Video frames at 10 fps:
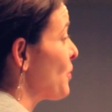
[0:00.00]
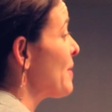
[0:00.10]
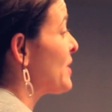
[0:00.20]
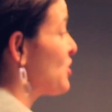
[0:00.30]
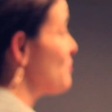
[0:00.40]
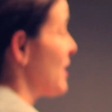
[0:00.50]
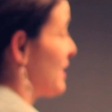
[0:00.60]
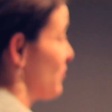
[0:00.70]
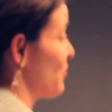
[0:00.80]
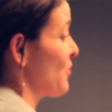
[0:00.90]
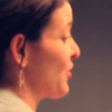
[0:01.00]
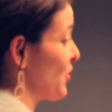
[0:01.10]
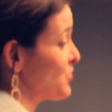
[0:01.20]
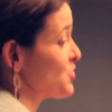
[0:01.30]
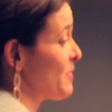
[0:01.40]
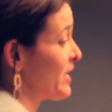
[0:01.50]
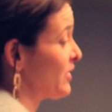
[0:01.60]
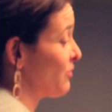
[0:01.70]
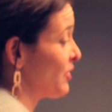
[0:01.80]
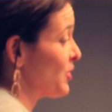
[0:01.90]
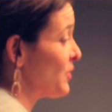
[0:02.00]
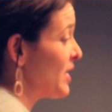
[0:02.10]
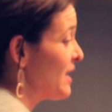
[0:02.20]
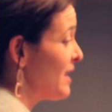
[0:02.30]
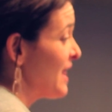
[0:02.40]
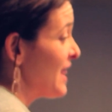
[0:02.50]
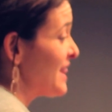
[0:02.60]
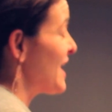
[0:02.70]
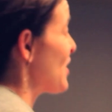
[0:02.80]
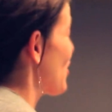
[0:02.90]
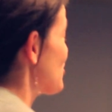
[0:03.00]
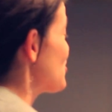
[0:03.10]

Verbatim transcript: women who make it through, the girls who make it through, they are